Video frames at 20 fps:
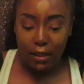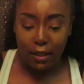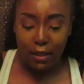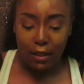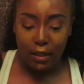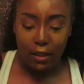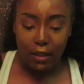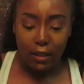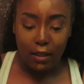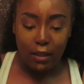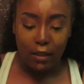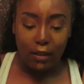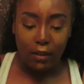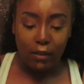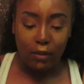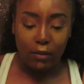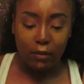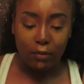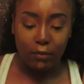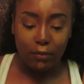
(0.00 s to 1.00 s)

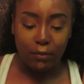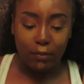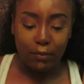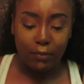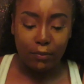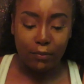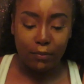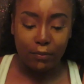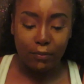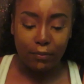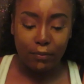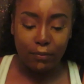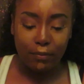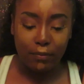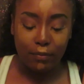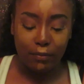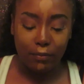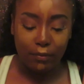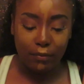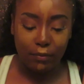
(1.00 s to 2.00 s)

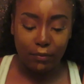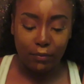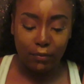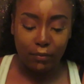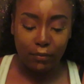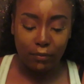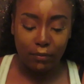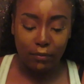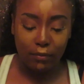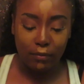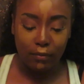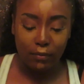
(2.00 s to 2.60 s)
Nothing is said.